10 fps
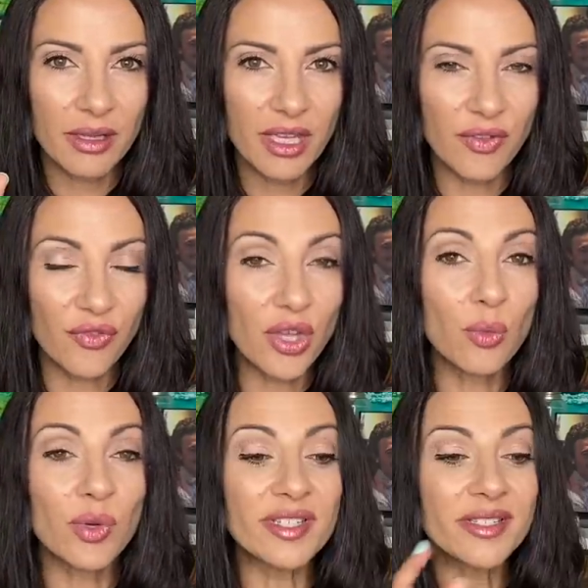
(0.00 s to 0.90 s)
if he
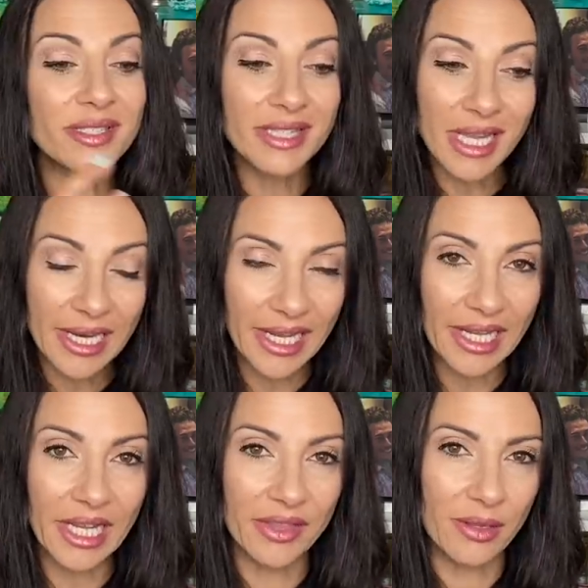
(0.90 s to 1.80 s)
was
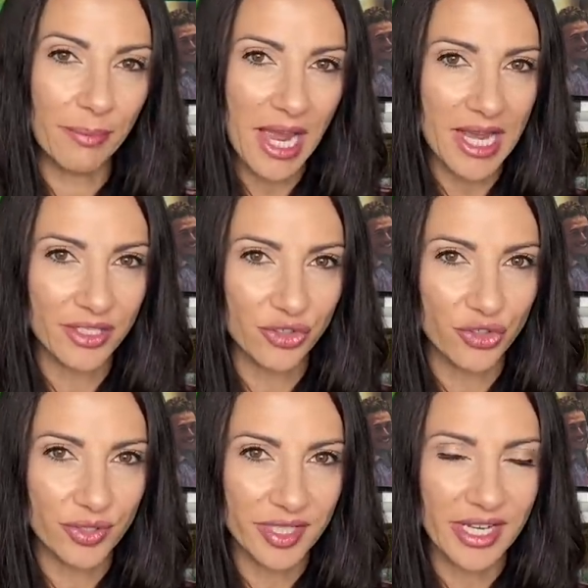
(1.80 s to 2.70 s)
sitting in the
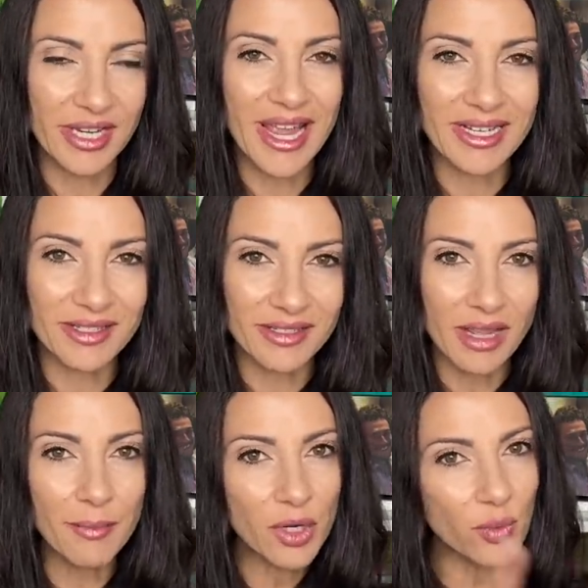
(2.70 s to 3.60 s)
passenger seat and
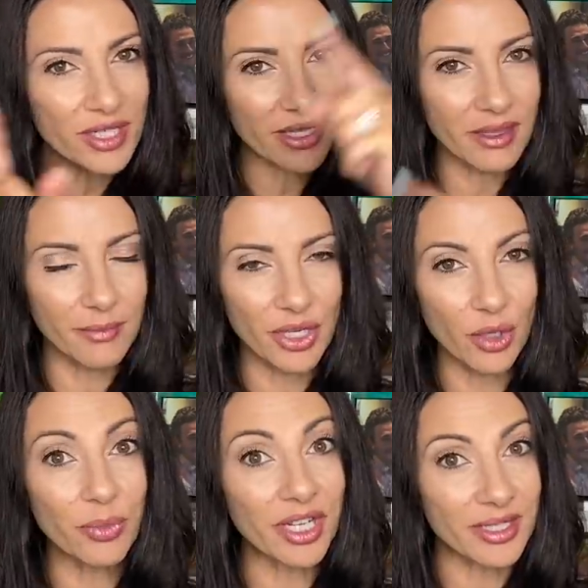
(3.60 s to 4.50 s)
Summer was in the
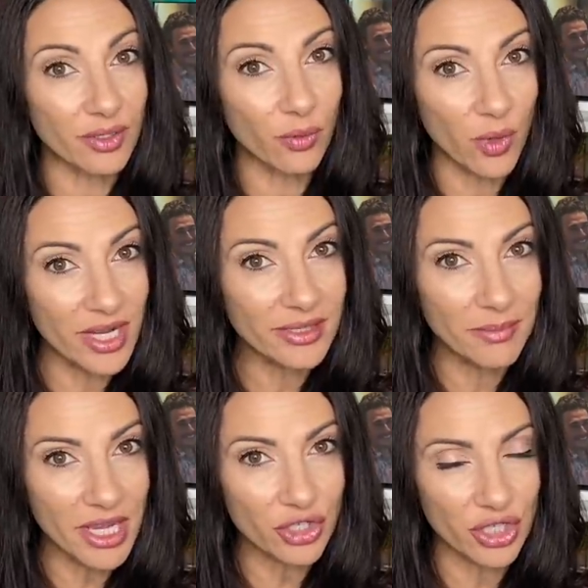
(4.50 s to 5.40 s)
middle because it was
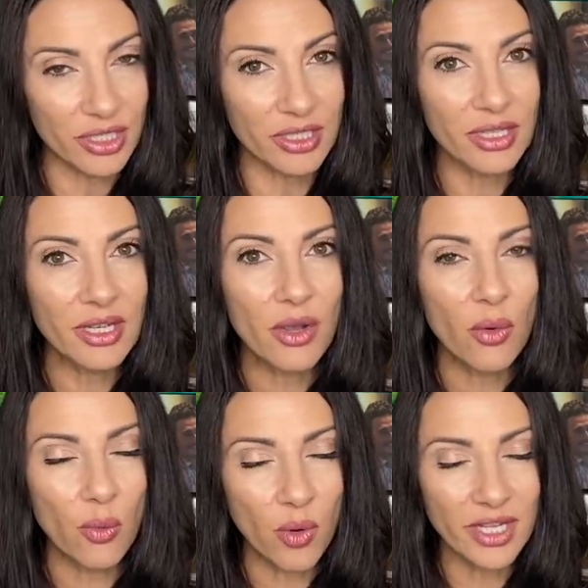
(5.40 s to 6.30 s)
mentioned
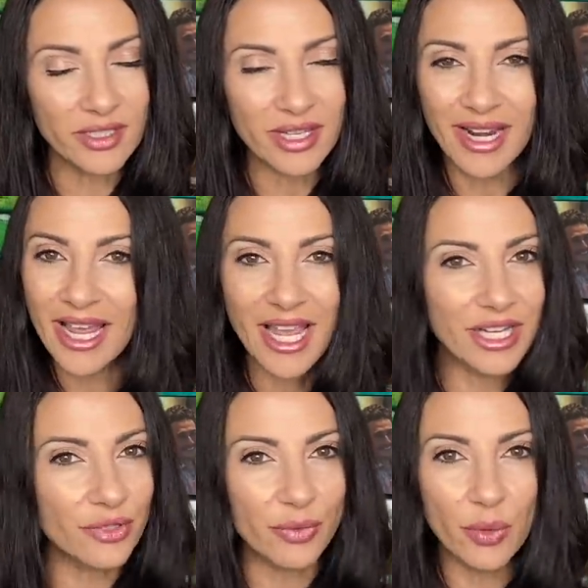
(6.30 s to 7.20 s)
once, and I
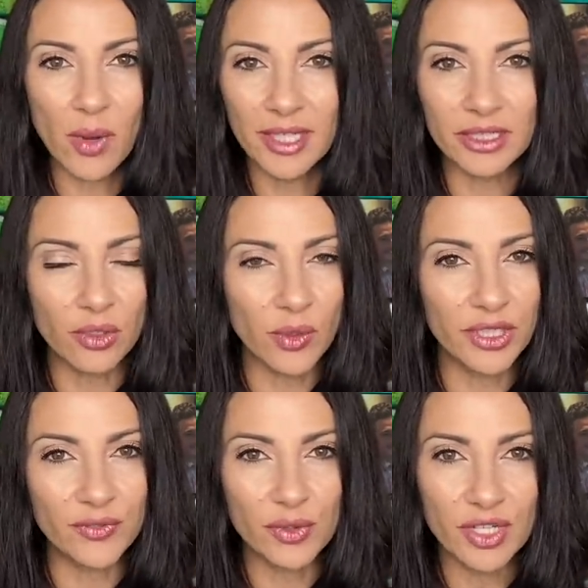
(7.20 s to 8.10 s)
had to rewind it quite
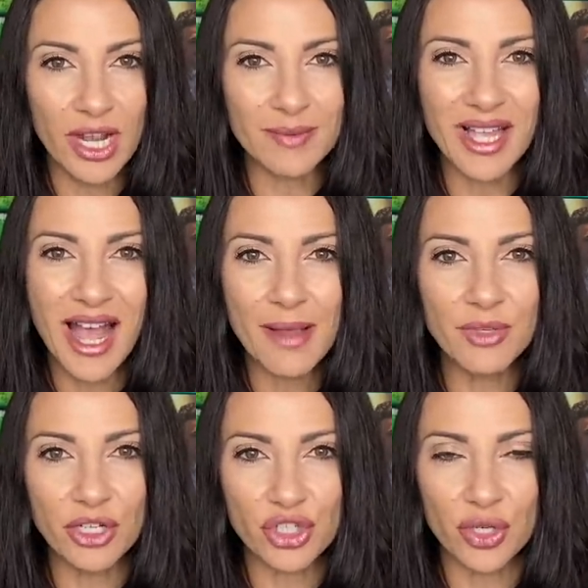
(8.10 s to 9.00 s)
a few times. I'm
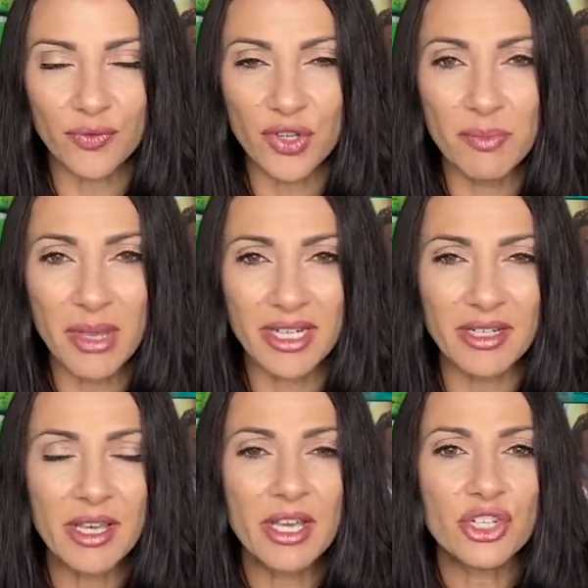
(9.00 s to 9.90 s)
not sure if he meant
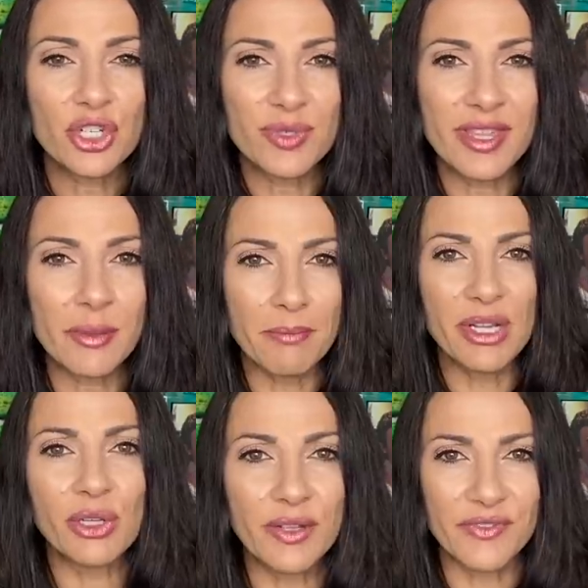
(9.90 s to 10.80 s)
she was in the
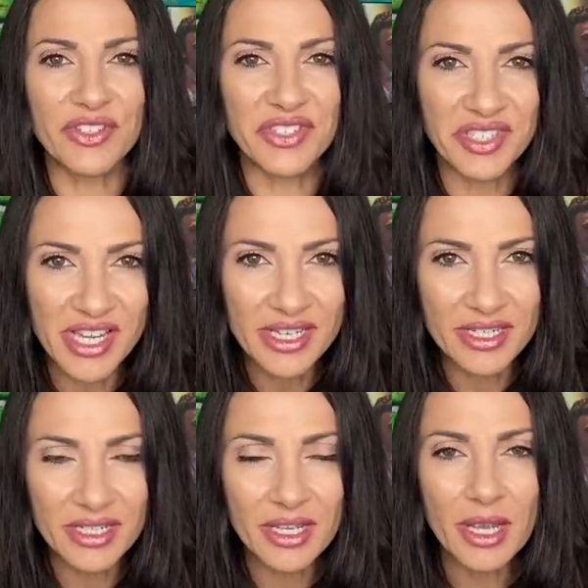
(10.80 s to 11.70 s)
middle of the
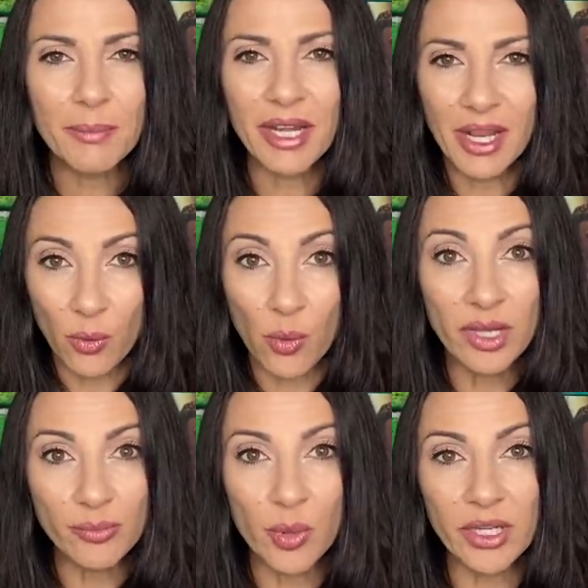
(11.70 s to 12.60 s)
seat, but at
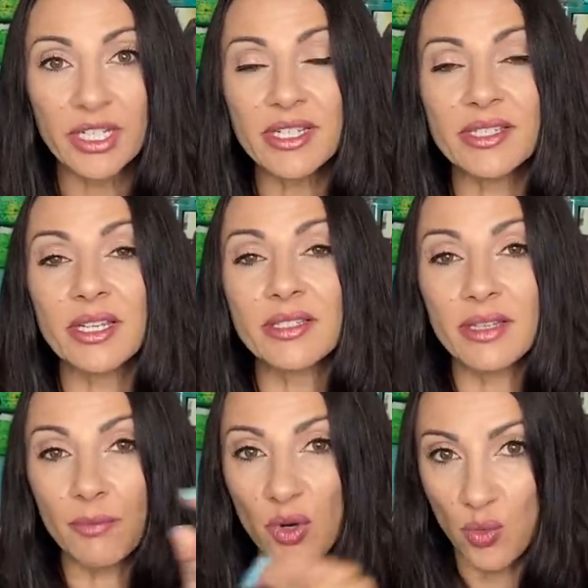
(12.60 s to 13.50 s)
one point he said
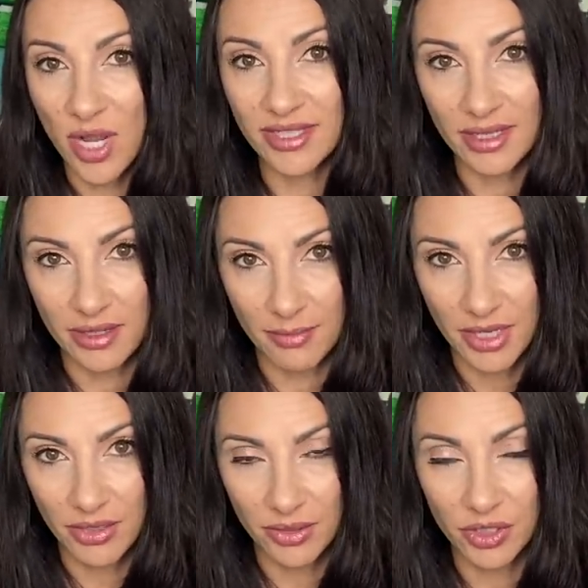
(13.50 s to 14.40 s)
Summer was in the
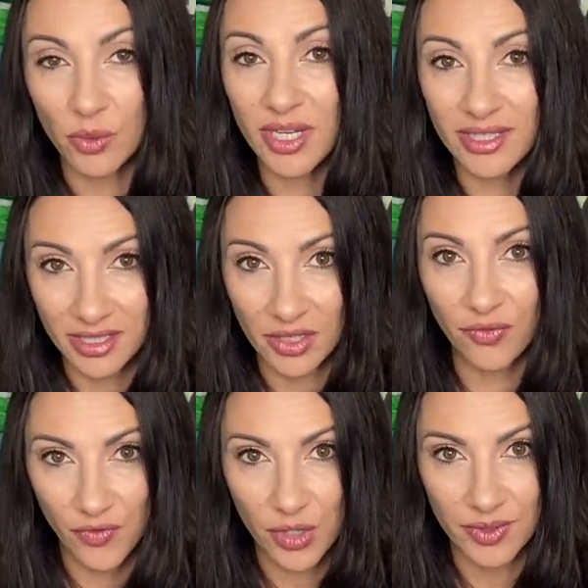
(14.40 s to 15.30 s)
middle, so it's
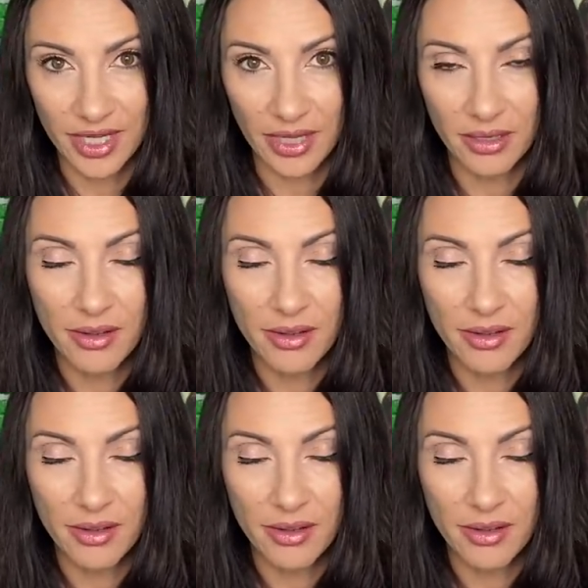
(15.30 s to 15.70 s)
confusing.